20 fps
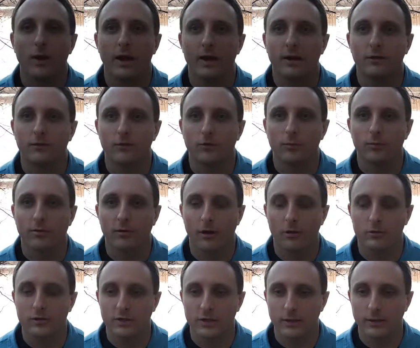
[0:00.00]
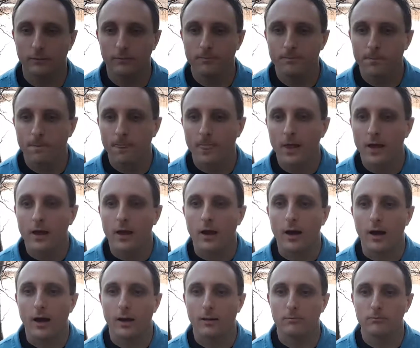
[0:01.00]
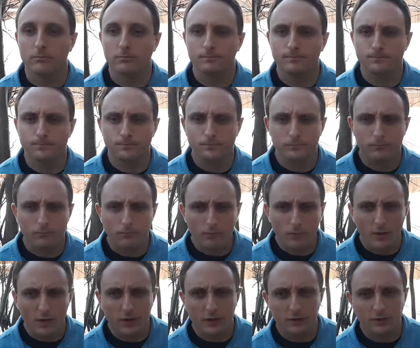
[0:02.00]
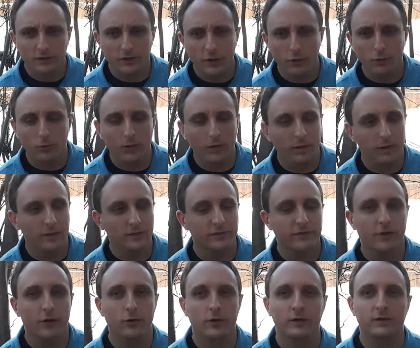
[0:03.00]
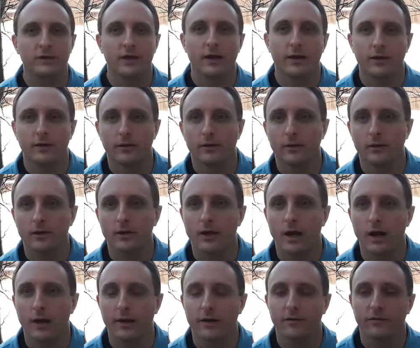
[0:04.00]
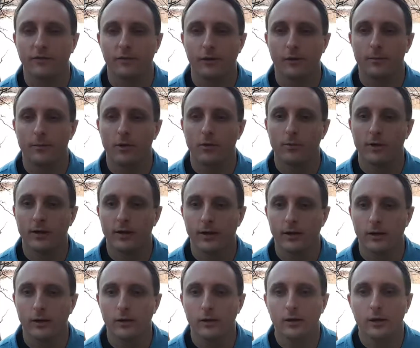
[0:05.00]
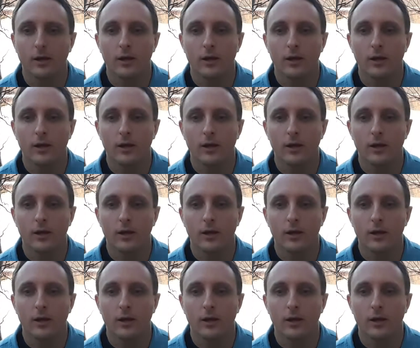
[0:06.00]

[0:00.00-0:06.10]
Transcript: way to approach it. So let's focus on Ghana for a moment here.